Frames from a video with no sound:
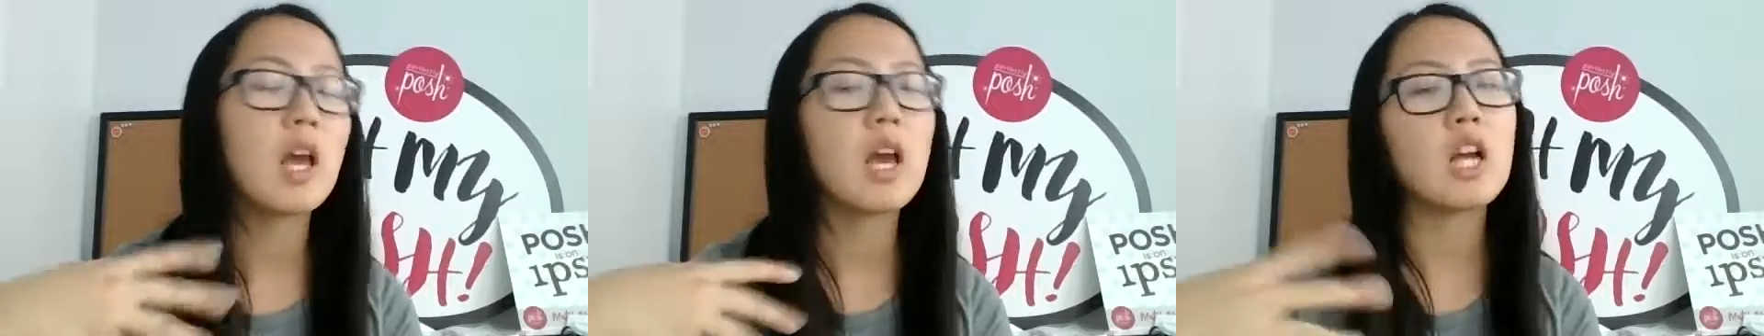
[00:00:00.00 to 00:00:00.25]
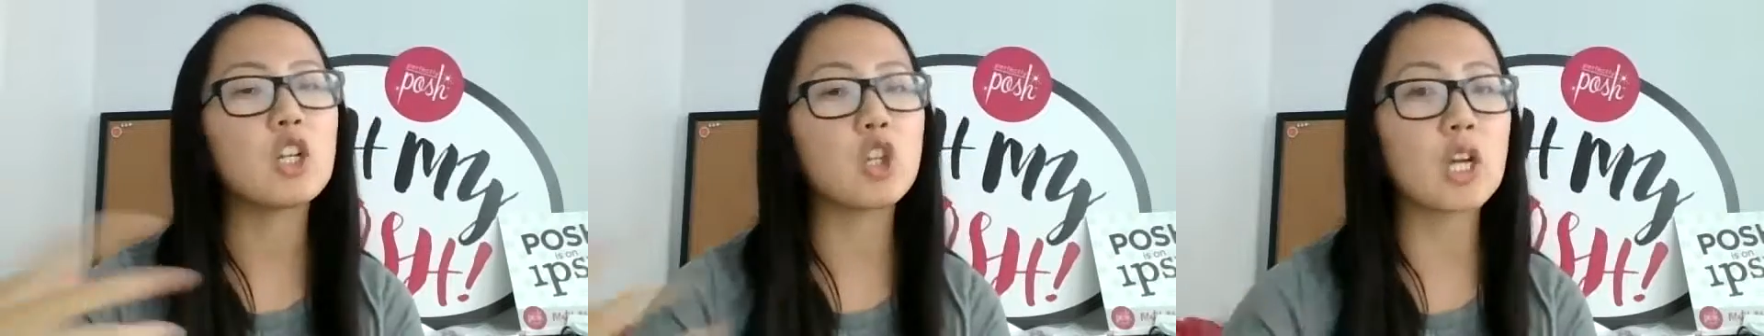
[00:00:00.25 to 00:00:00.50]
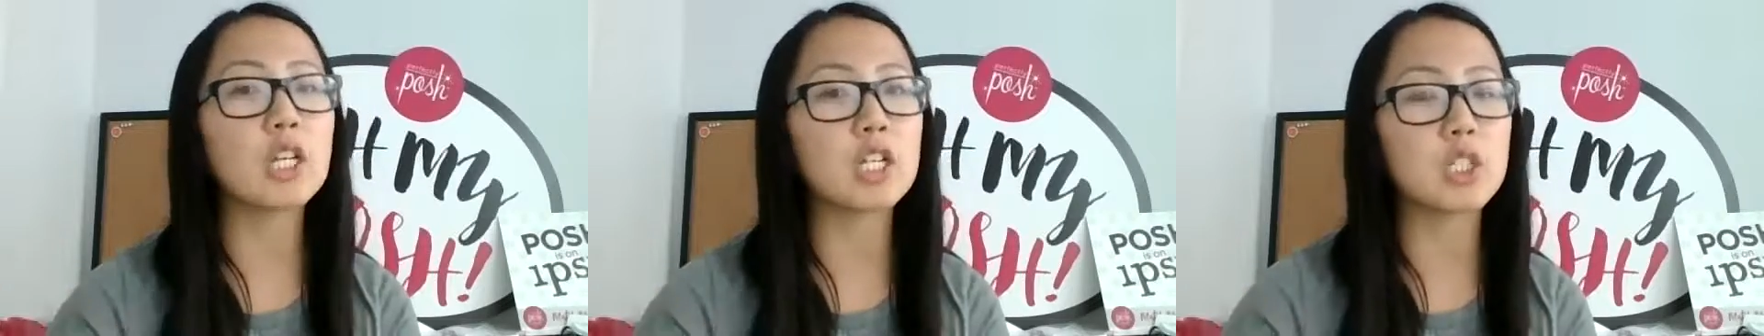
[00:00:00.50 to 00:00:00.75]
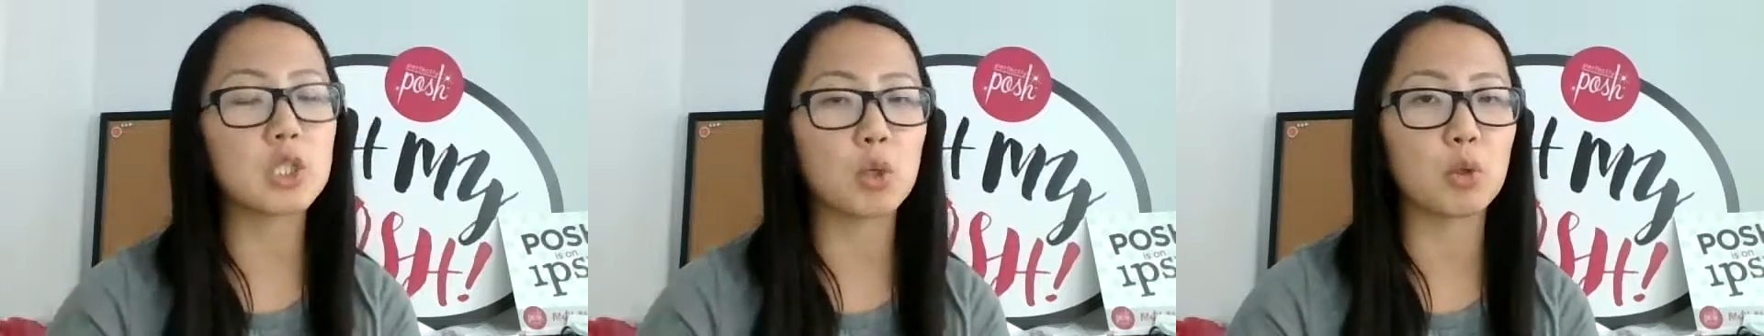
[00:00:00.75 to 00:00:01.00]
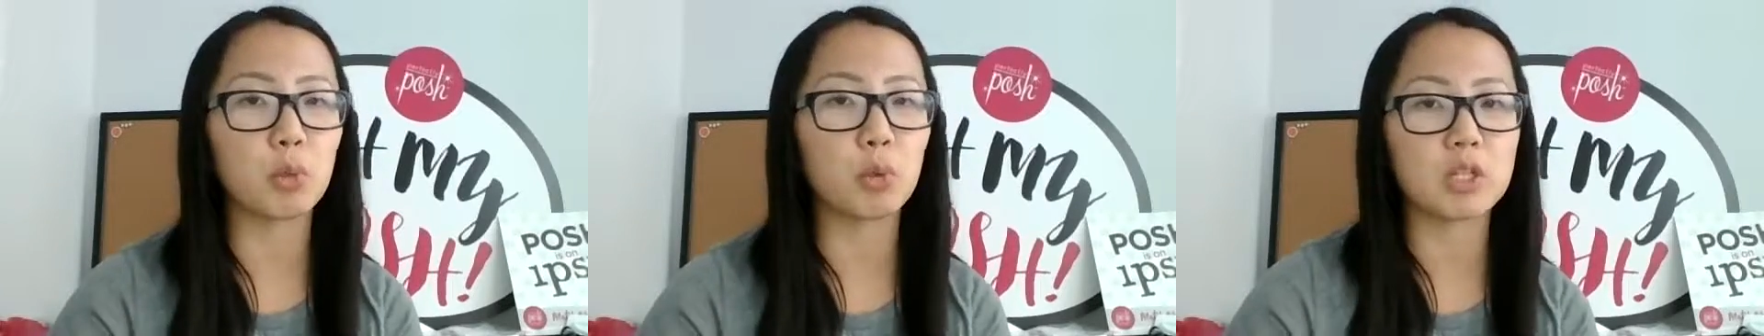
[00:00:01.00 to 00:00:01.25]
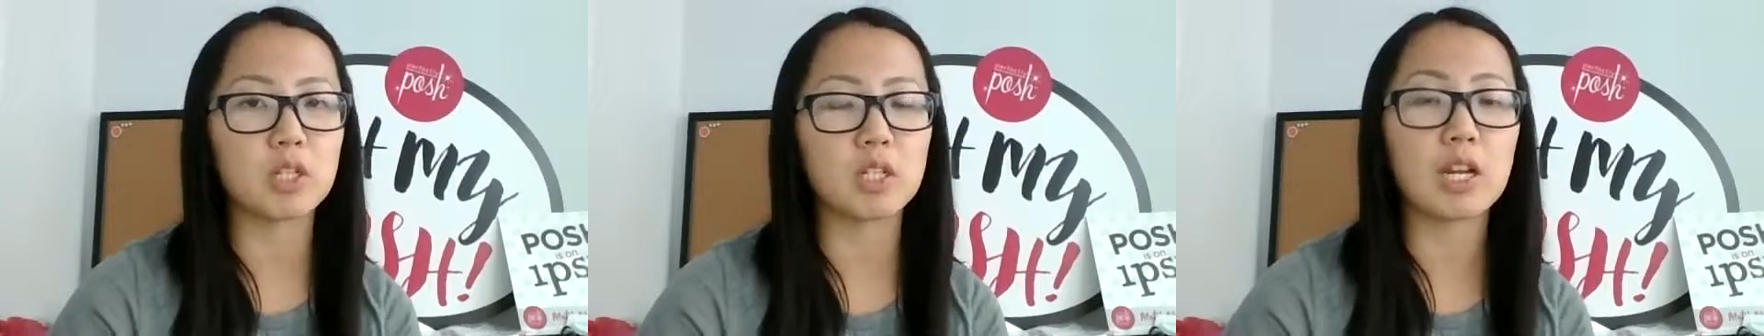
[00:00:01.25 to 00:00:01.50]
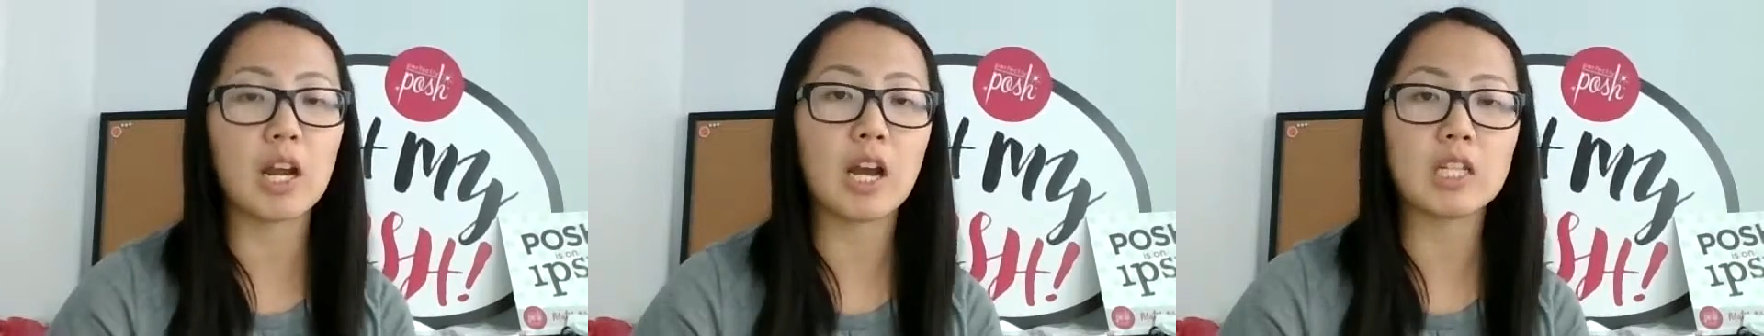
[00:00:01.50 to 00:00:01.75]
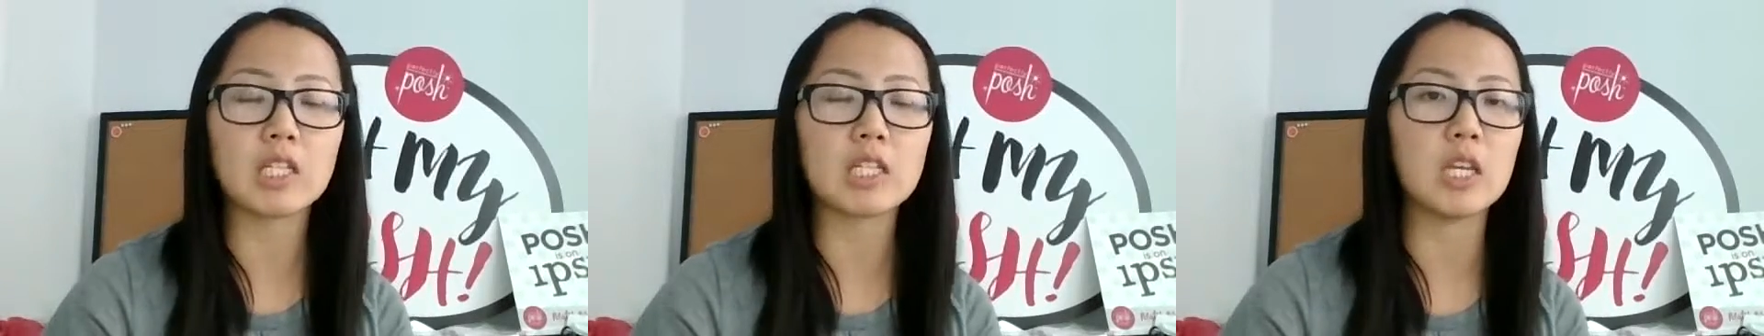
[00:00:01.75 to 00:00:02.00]
and try to get to know the person and
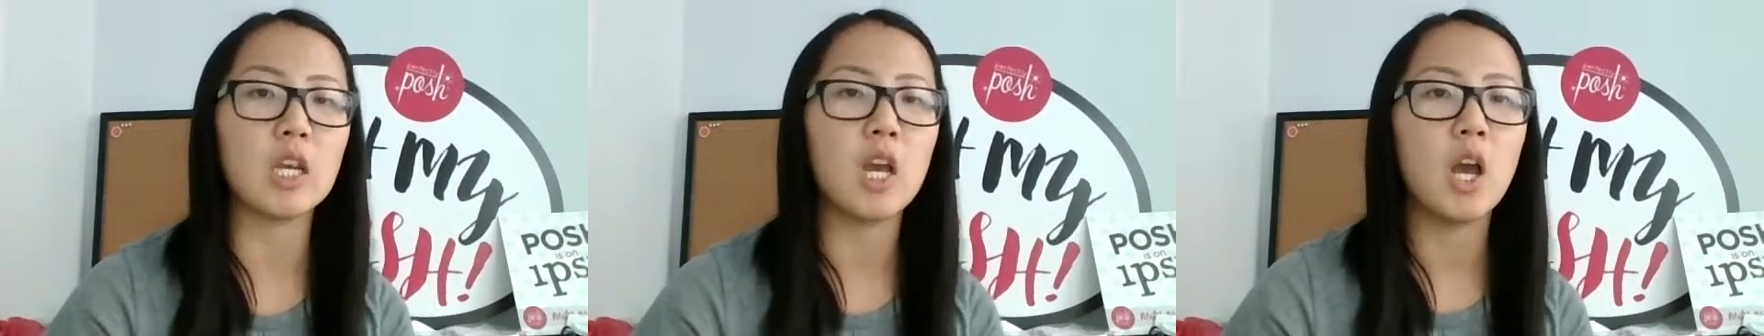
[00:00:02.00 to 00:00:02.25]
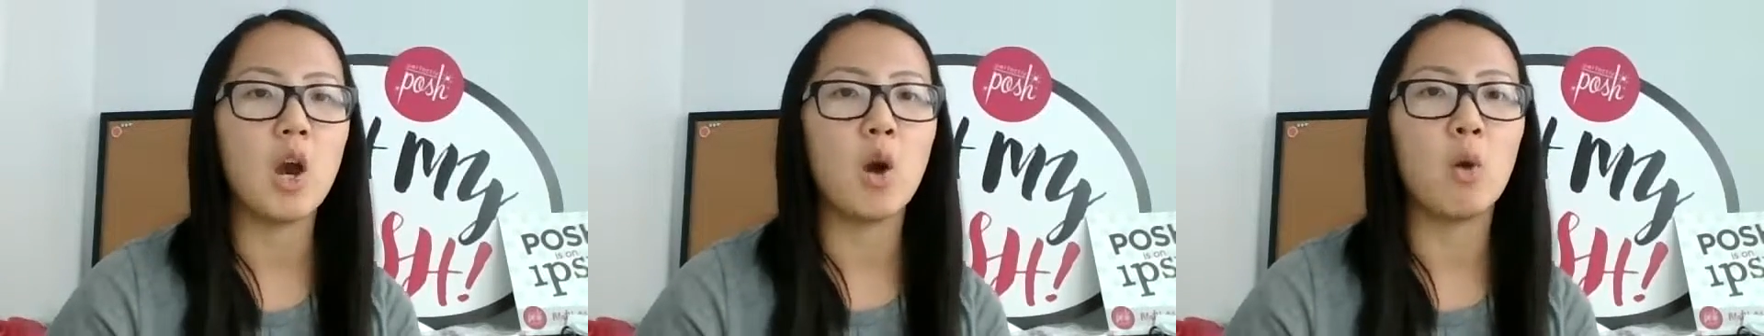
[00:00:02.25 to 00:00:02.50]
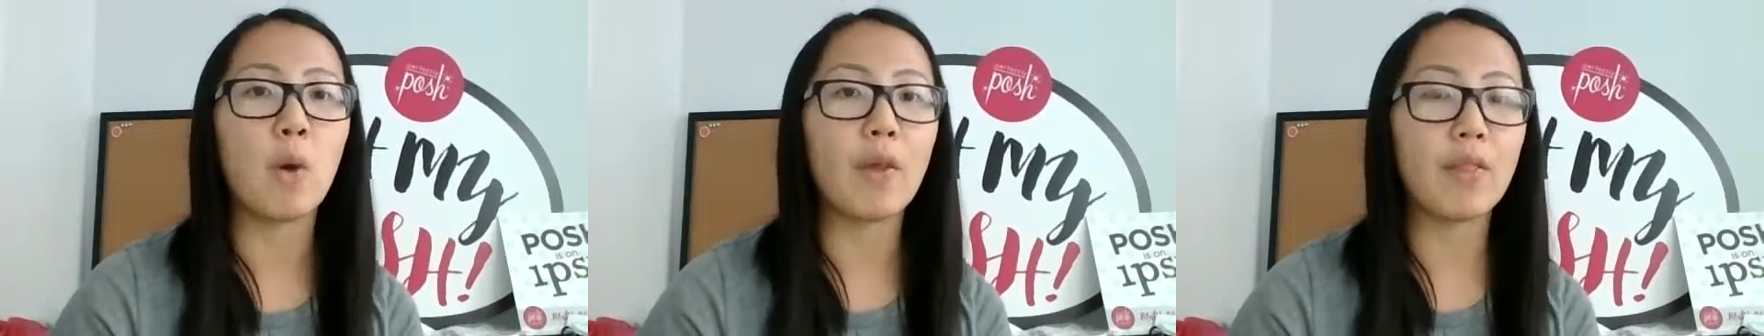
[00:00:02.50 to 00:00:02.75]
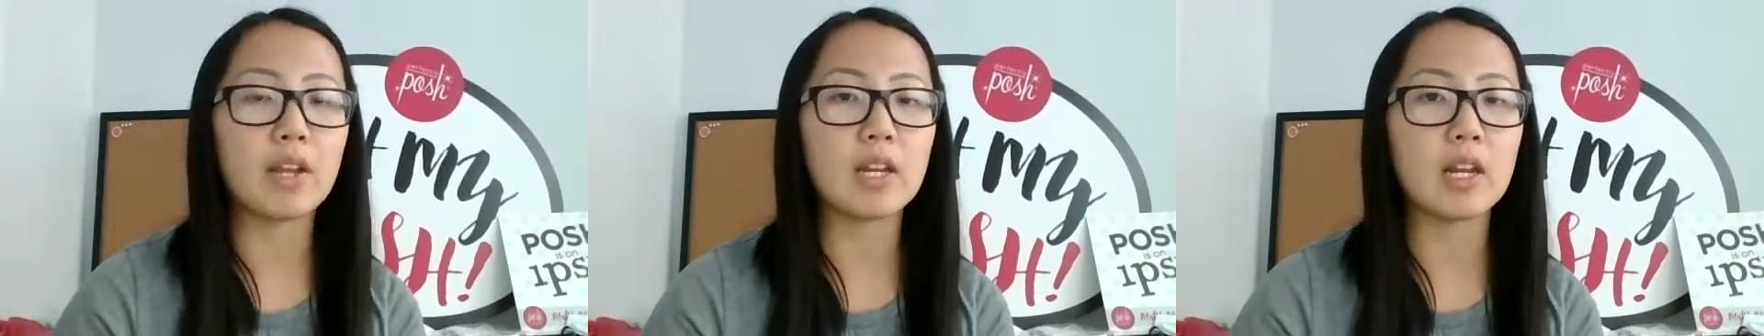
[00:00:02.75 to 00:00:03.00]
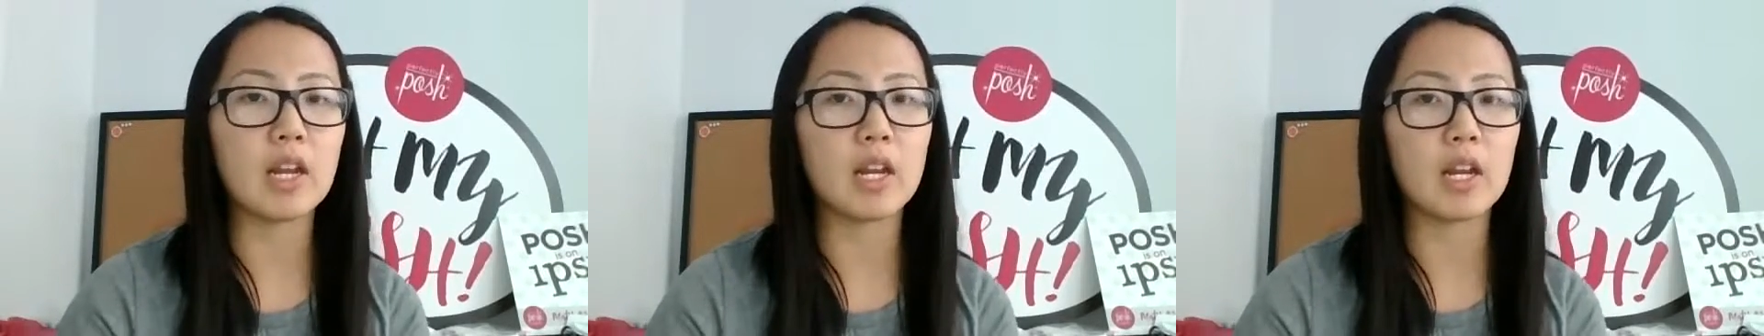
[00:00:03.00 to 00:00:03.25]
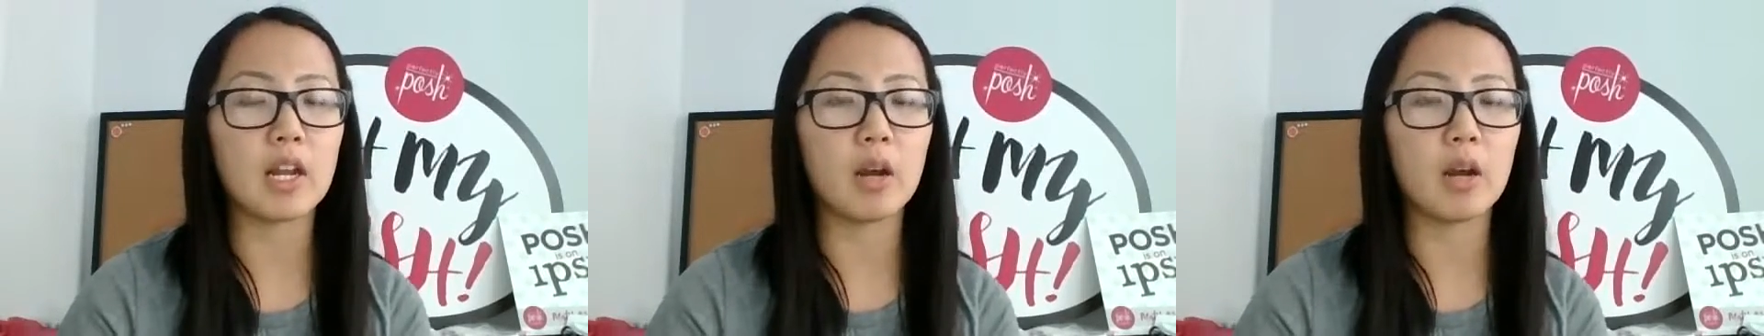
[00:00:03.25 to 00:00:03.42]
kind of see what they need,